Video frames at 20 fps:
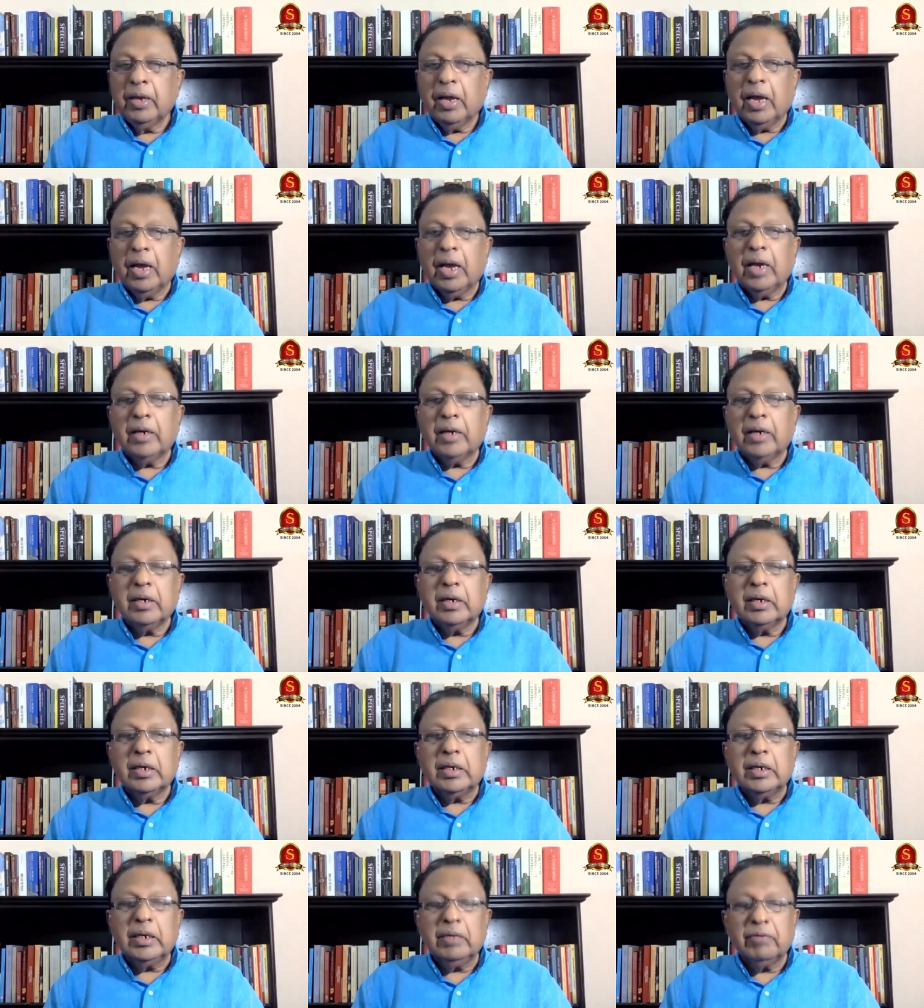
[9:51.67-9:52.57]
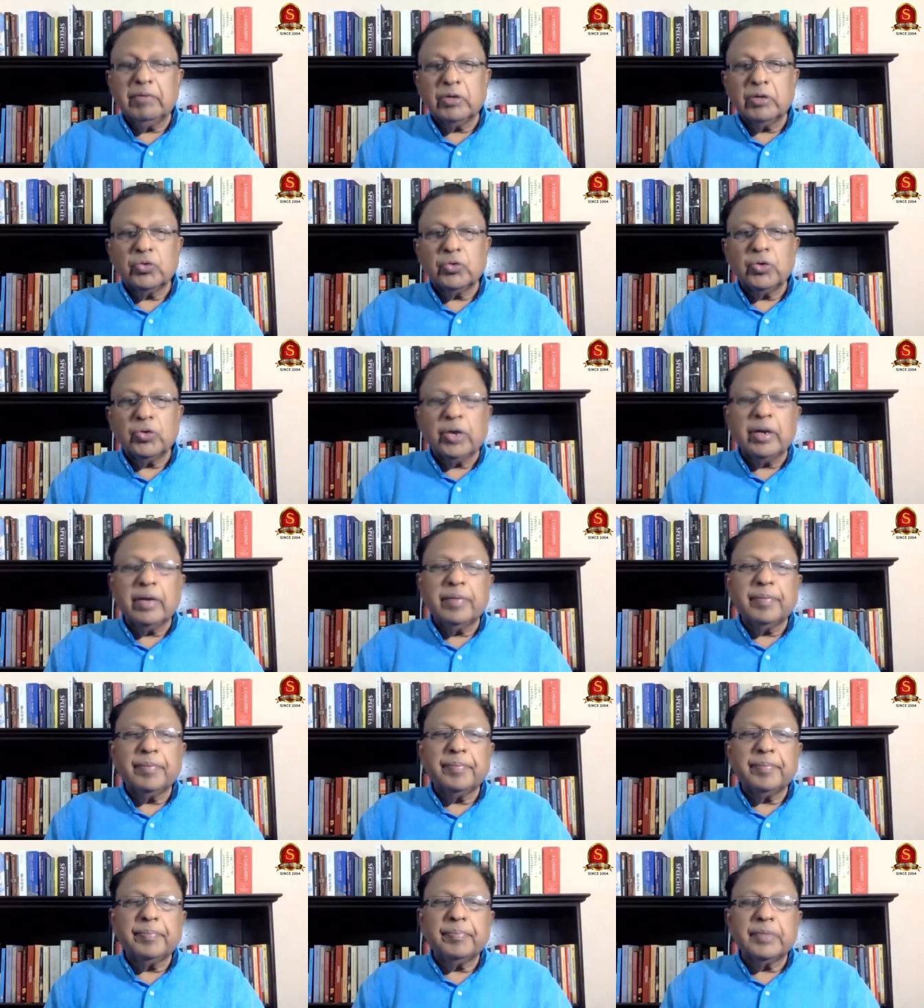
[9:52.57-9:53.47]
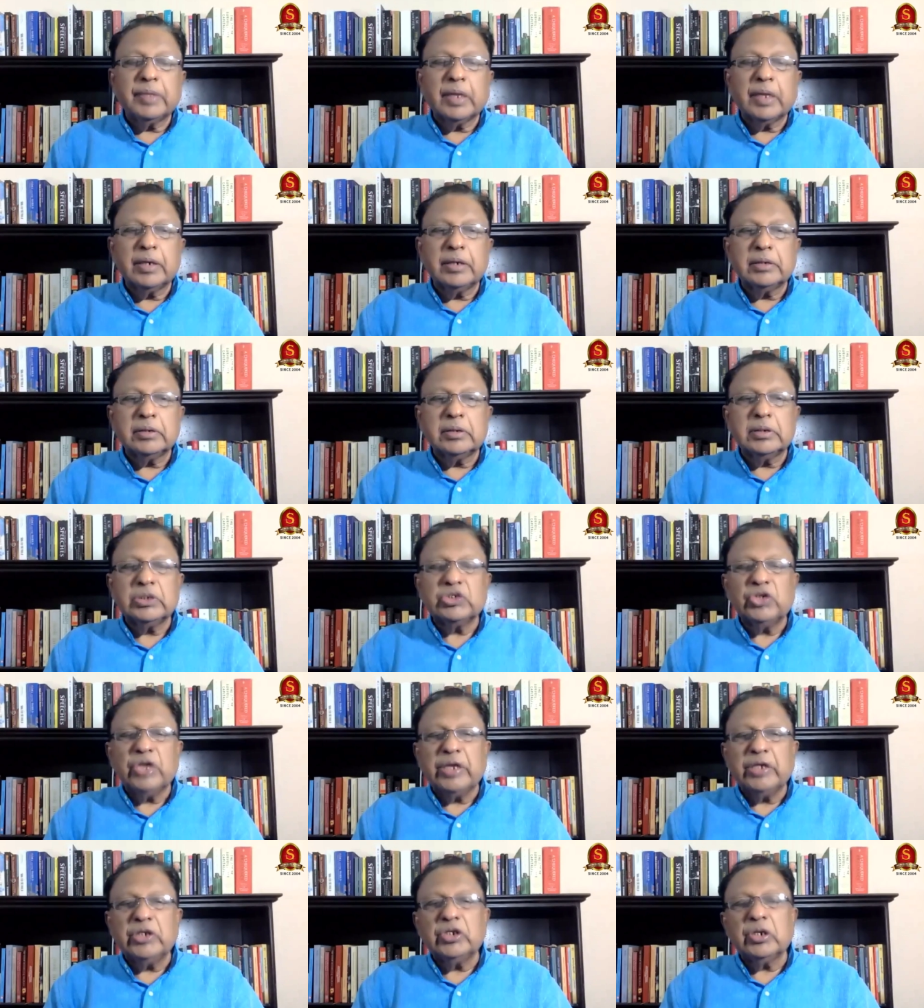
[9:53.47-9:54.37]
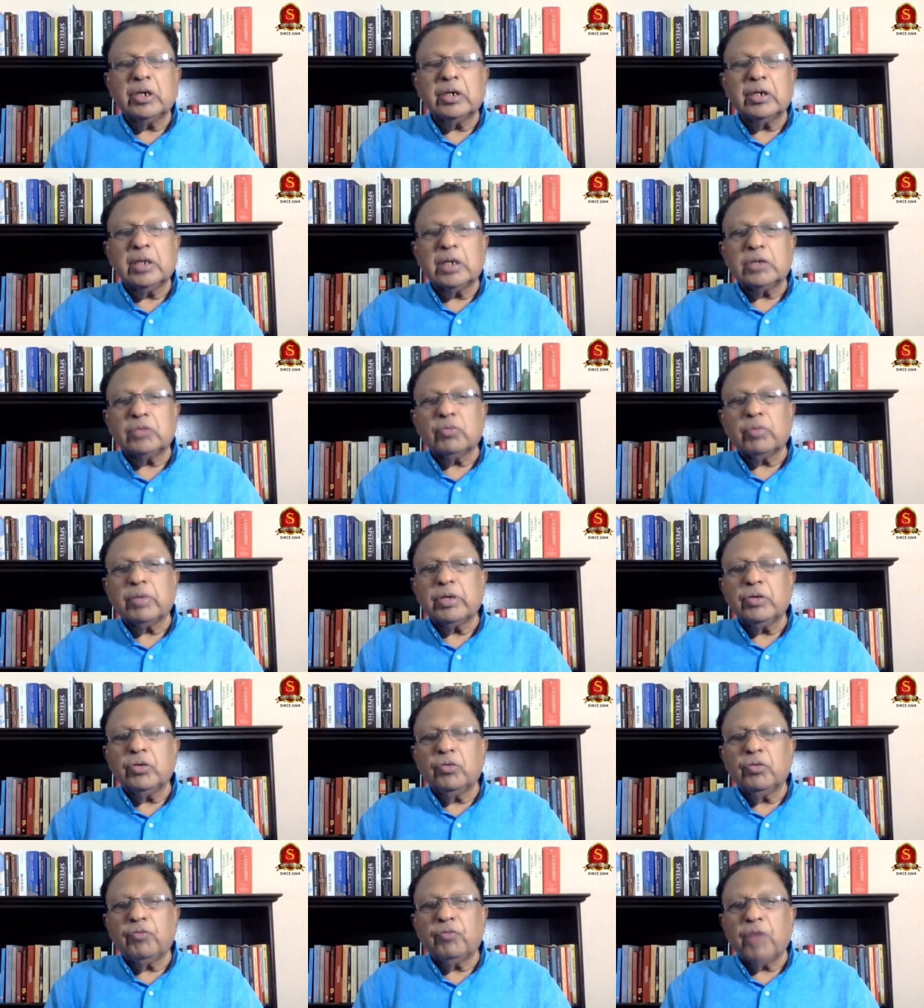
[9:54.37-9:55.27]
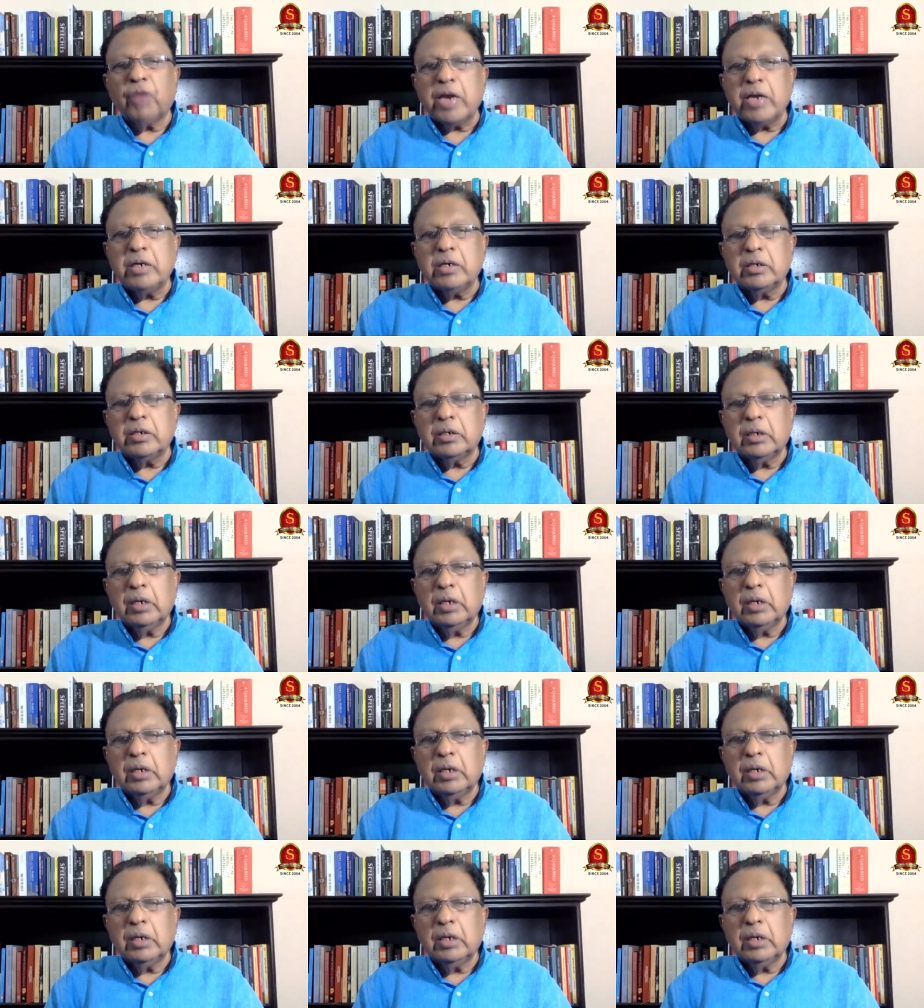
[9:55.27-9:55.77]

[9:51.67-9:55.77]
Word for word: And uh, even today, there is this danger, and that's why you find